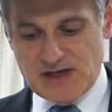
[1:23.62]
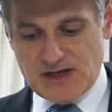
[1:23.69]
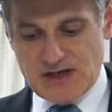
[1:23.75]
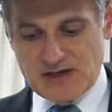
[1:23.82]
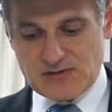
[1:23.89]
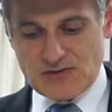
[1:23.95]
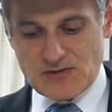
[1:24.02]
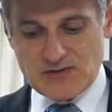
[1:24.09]

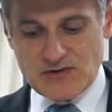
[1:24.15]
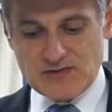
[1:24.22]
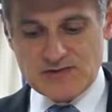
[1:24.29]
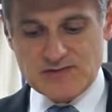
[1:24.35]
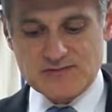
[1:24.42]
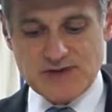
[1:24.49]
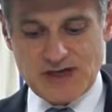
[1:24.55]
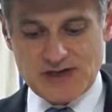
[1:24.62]
and all those
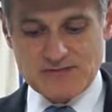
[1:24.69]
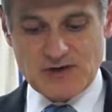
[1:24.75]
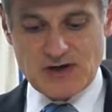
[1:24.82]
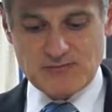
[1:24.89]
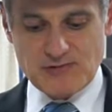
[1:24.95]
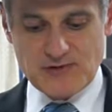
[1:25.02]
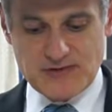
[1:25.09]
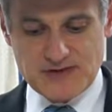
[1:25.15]
who came
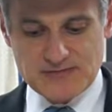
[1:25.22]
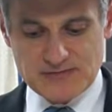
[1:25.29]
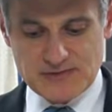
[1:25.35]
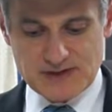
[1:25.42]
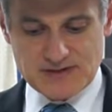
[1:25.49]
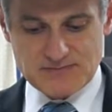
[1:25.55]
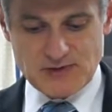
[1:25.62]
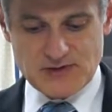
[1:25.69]
up with him,
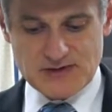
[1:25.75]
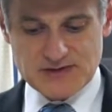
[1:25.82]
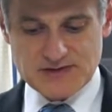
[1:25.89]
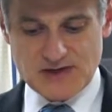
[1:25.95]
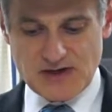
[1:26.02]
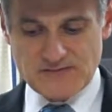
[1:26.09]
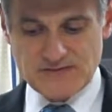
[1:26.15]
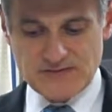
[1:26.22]
Likbar es
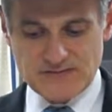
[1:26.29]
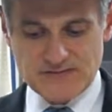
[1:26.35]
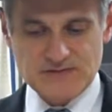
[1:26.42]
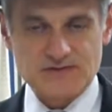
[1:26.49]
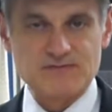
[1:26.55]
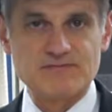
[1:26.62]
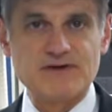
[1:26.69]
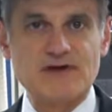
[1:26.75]
Aviv,
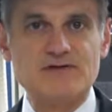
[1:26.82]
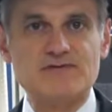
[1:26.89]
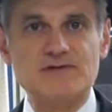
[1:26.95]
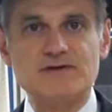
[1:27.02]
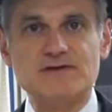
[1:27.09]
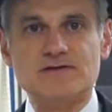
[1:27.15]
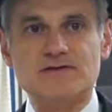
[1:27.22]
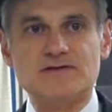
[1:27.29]
to
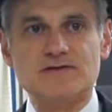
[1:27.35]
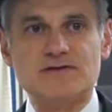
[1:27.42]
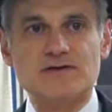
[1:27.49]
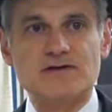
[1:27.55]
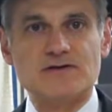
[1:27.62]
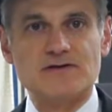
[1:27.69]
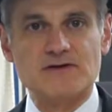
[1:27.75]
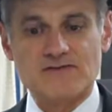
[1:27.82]
bury
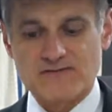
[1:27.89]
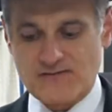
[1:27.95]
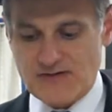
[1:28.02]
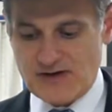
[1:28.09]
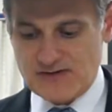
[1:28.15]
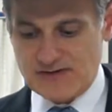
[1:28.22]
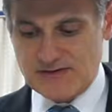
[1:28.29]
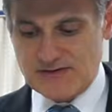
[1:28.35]
their
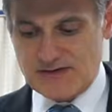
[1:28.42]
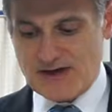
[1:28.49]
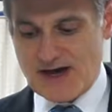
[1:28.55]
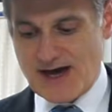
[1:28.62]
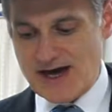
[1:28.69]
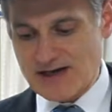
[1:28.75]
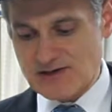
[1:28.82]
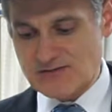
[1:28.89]
father,
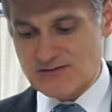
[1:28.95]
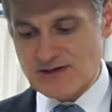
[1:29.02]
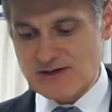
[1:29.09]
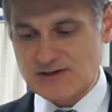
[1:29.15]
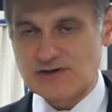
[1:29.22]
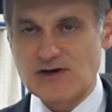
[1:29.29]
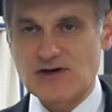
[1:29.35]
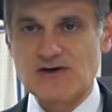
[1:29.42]

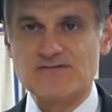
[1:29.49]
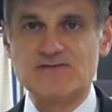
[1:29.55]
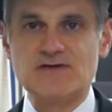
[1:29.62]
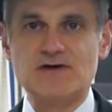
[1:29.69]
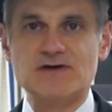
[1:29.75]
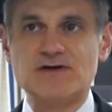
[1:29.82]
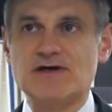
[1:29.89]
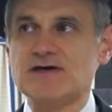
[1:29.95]
Afrei
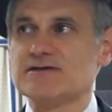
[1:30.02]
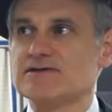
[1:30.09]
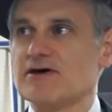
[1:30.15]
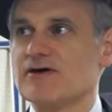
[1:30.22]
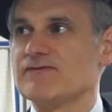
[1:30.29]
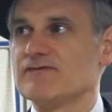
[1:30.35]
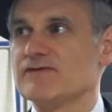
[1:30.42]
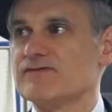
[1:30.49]
Kavroi es
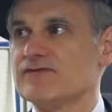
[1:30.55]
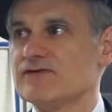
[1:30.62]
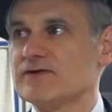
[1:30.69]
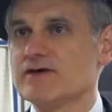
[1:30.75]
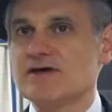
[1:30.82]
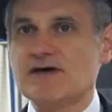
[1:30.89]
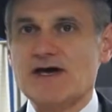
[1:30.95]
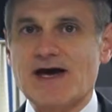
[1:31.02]
Aviv,
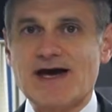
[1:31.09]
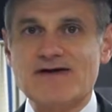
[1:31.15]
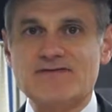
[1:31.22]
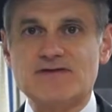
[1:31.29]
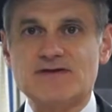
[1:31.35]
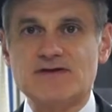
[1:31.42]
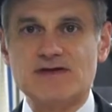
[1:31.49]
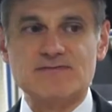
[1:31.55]

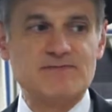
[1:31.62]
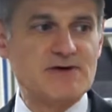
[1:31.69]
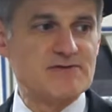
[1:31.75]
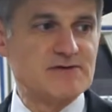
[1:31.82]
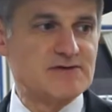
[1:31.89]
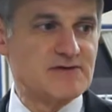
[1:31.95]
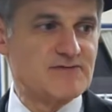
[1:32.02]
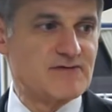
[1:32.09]
after they
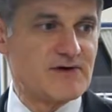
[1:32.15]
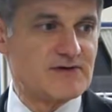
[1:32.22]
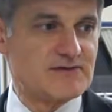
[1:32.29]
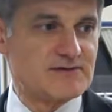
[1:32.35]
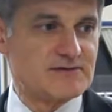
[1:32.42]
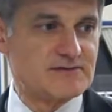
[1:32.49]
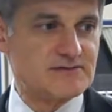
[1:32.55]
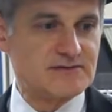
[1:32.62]
buried their father.